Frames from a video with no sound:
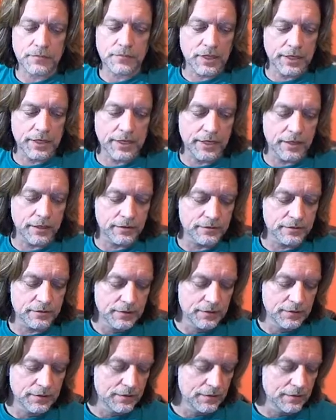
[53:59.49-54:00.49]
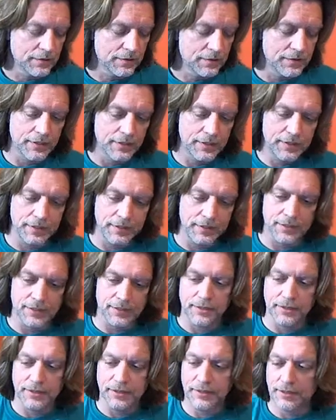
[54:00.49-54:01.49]
you know,
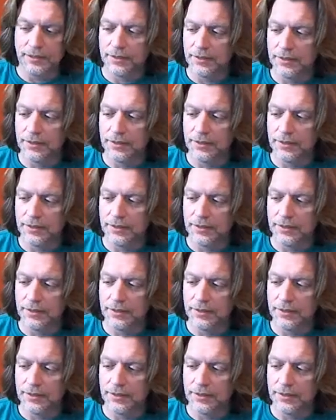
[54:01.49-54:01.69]
uh,